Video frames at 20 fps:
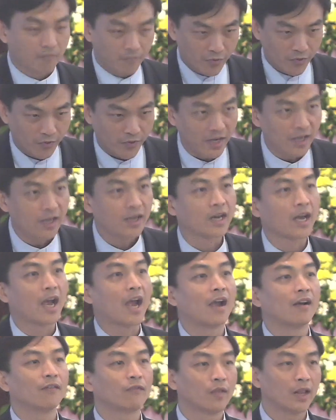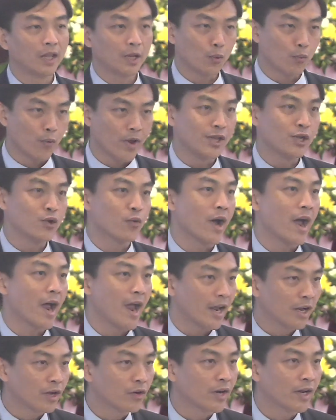think carefully when you are
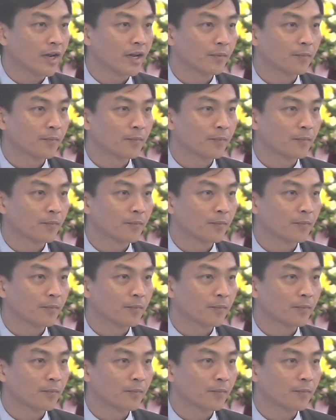angry.